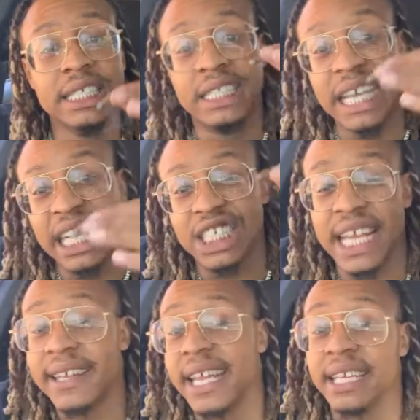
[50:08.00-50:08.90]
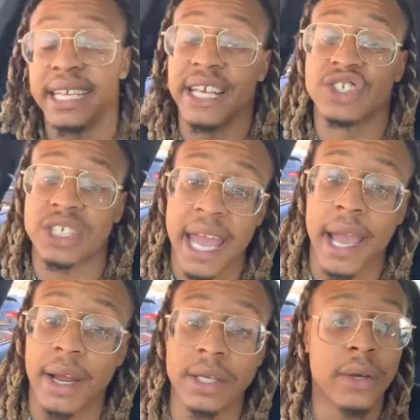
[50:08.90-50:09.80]
This shit need to get
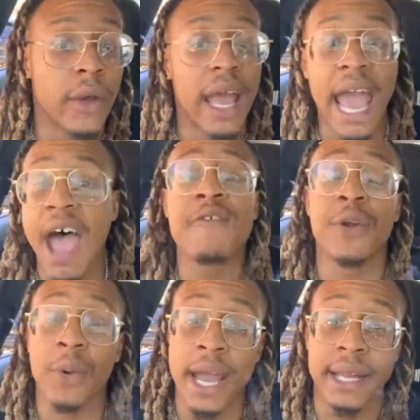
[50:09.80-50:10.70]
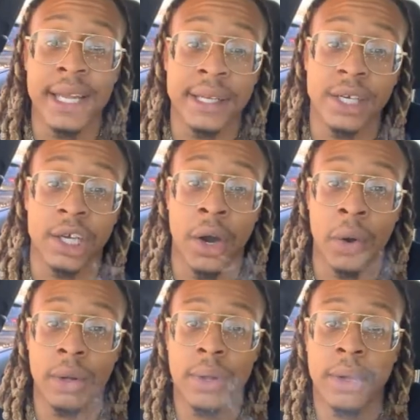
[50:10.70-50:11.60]
shared everywhere it need to go.